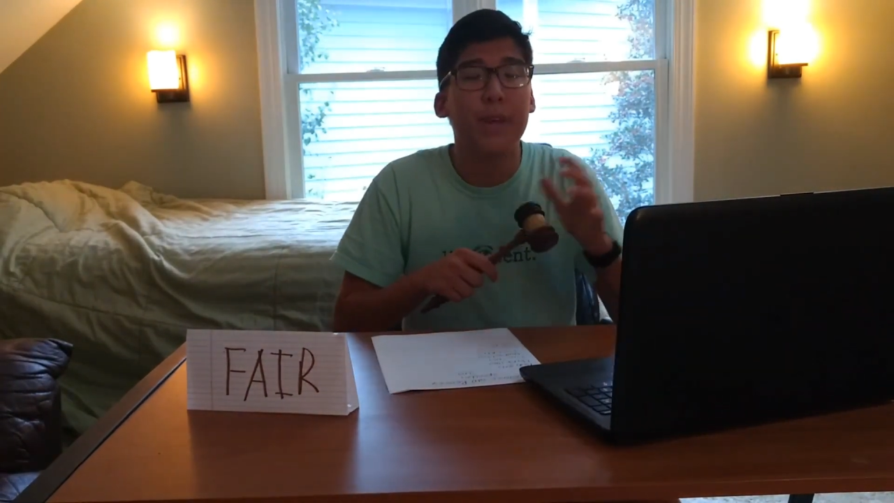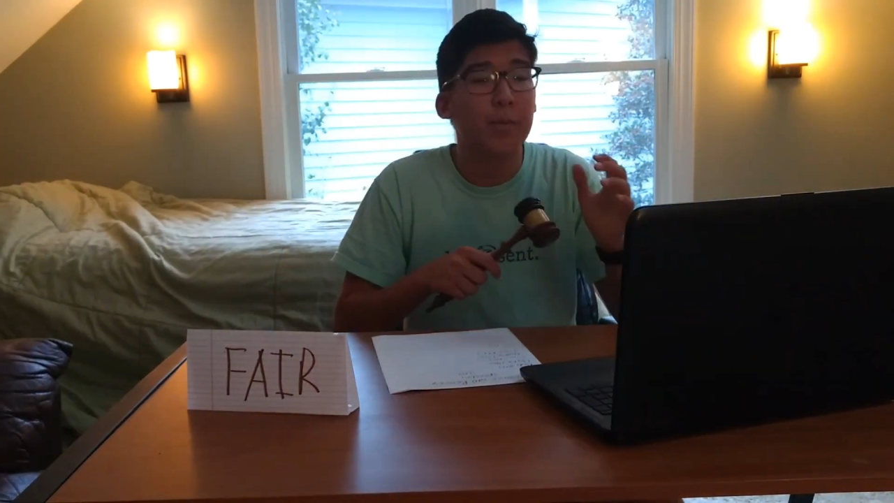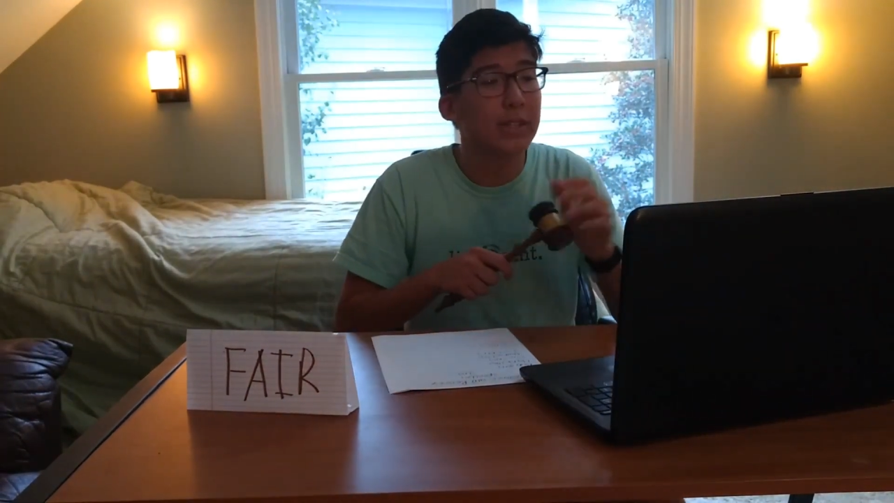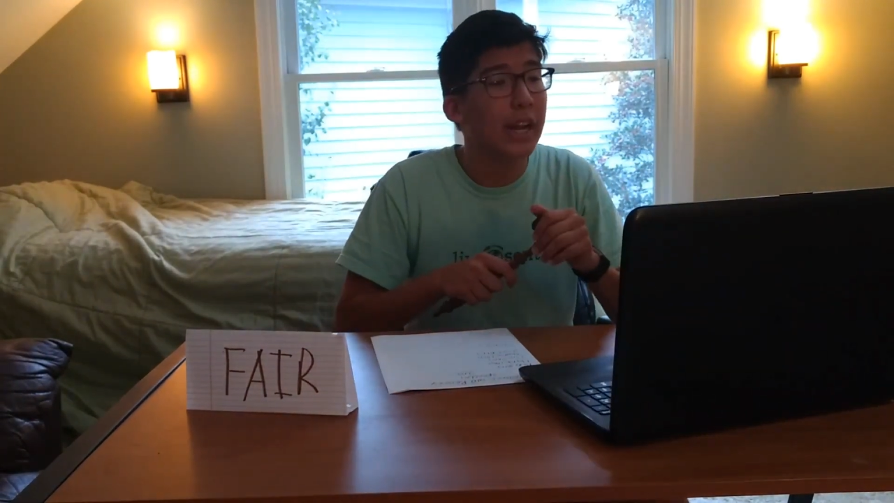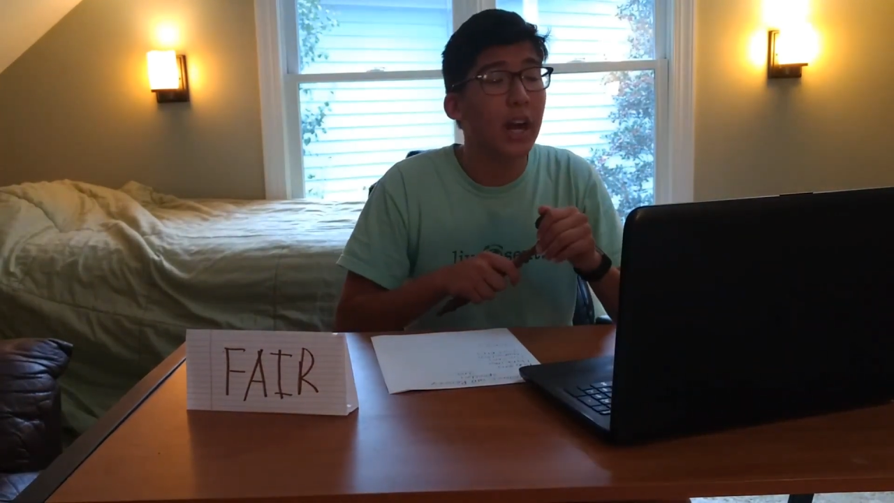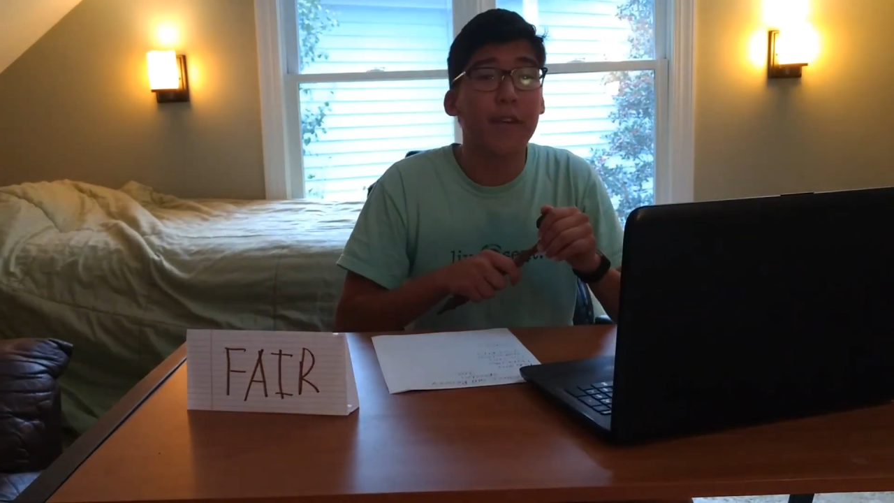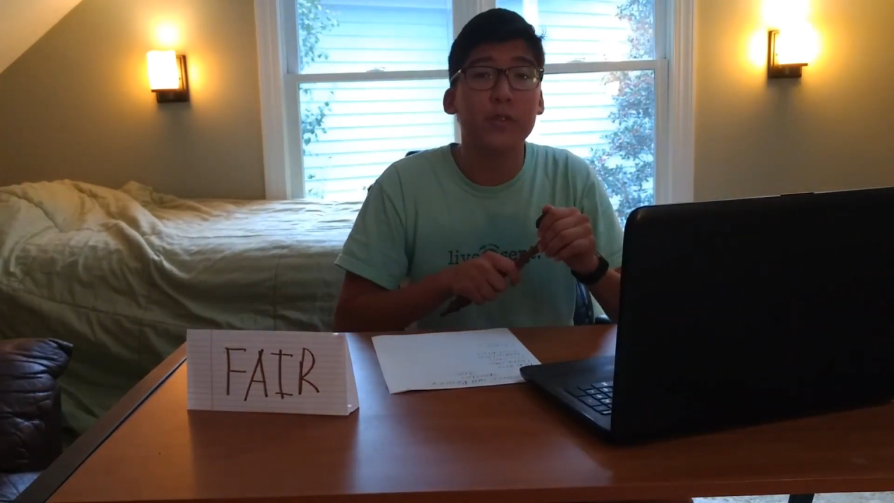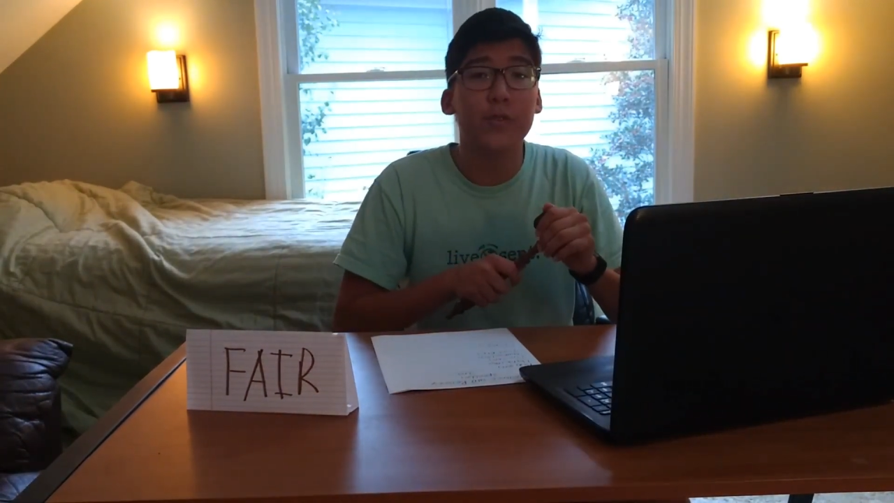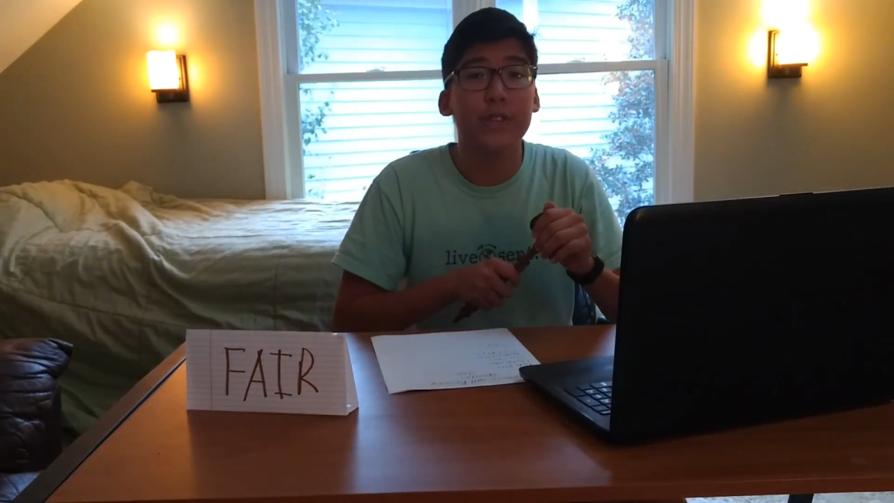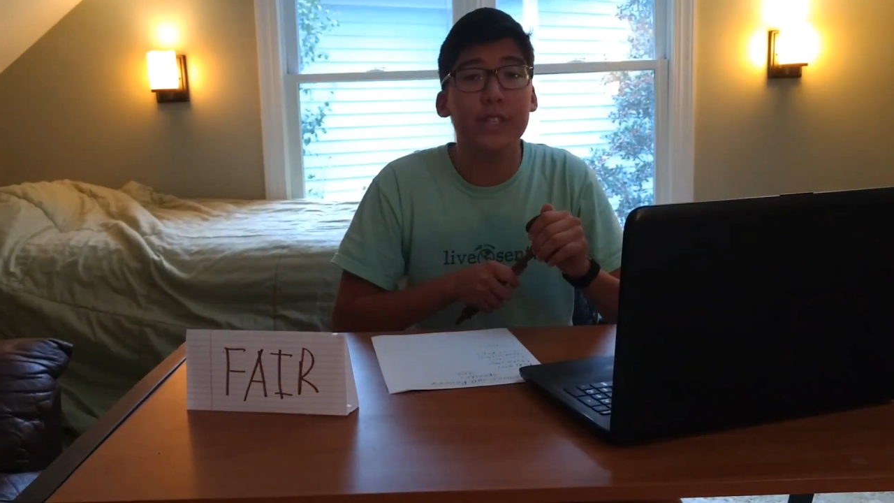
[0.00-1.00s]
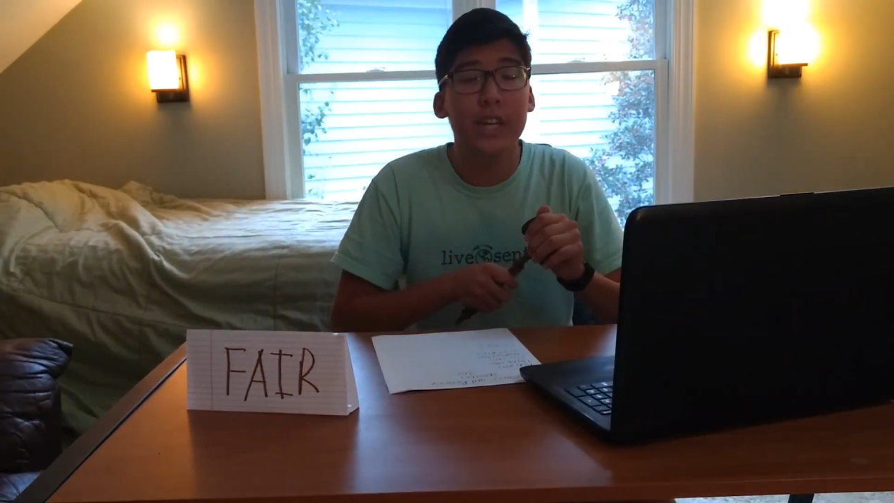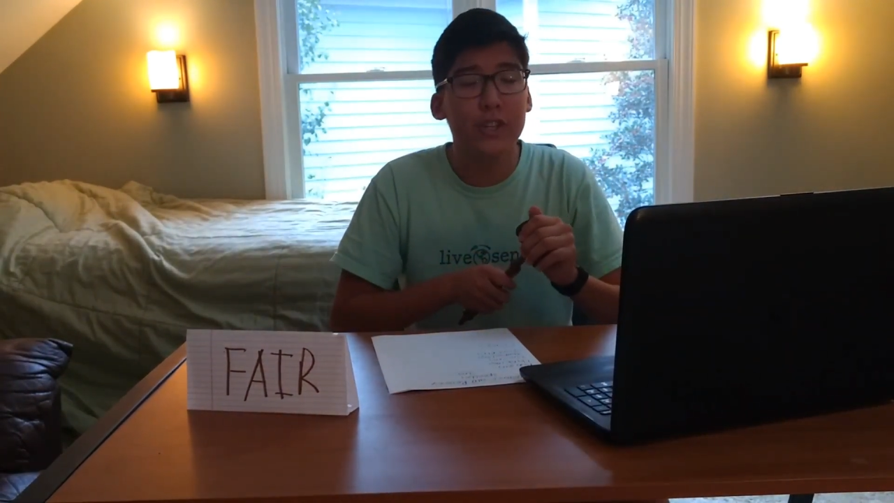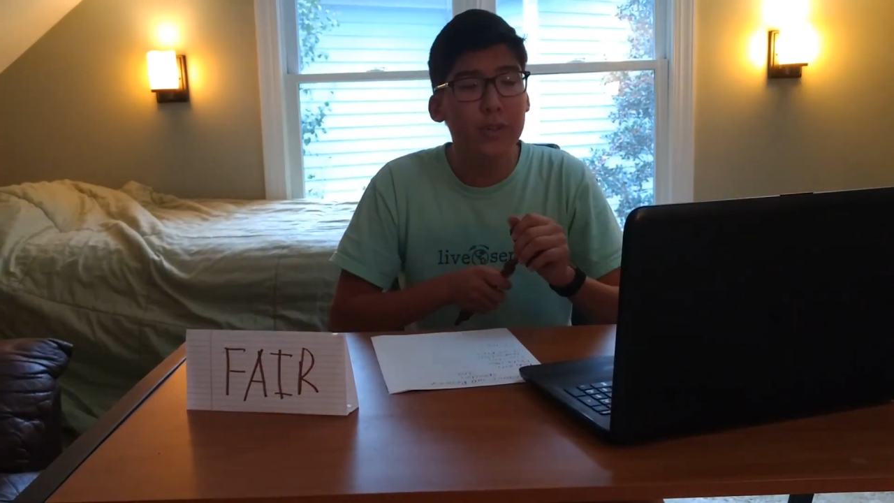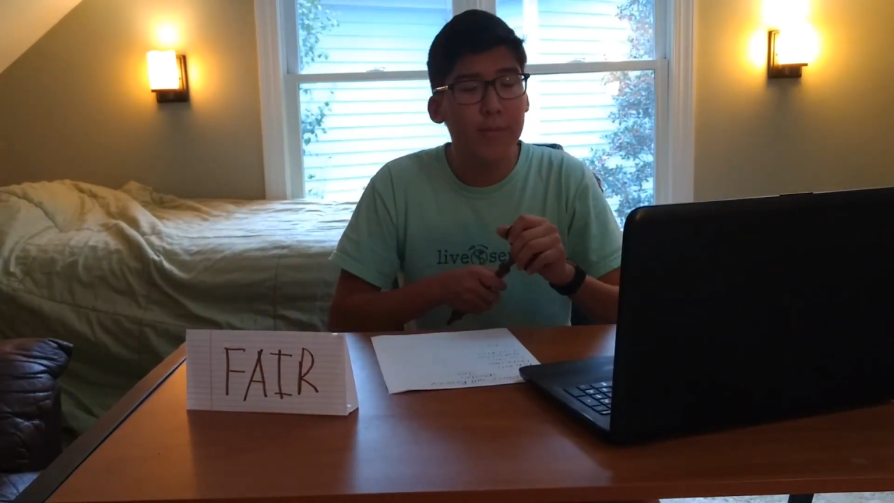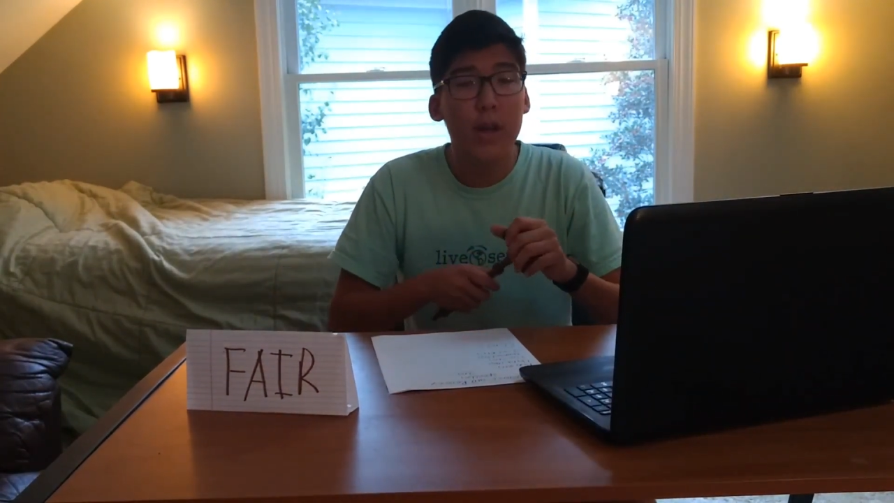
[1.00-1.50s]
your presiding officer for this
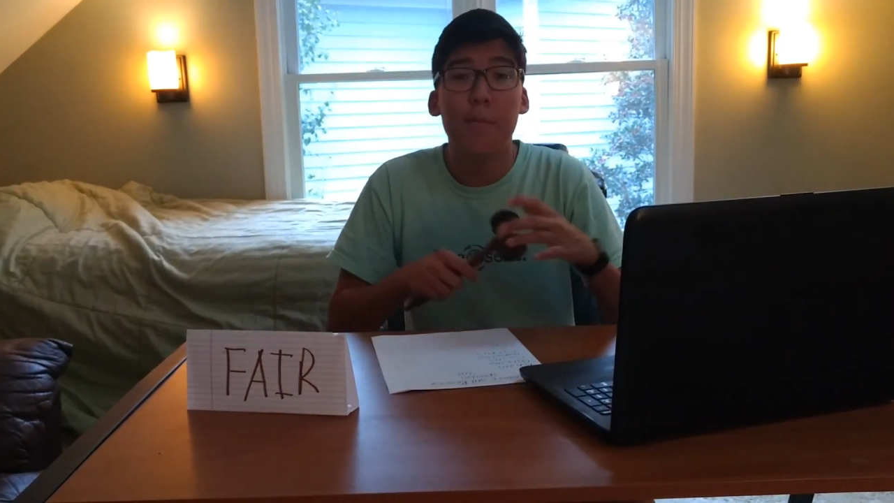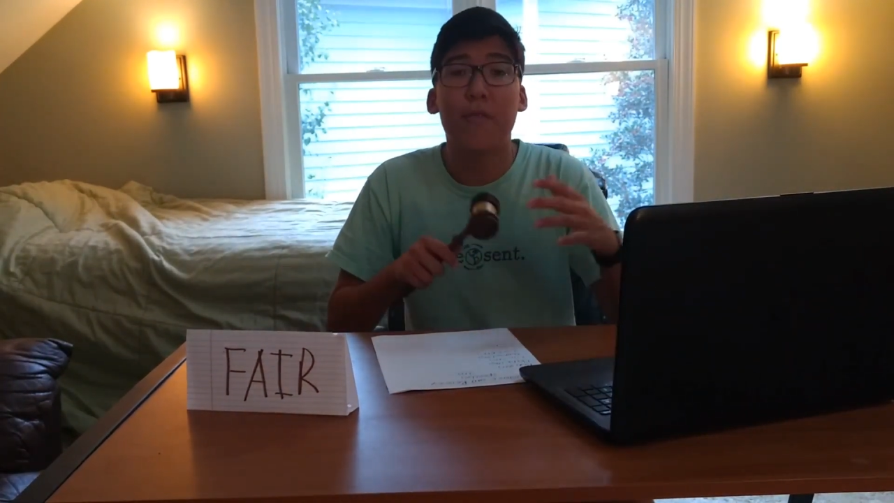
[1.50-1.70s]
session.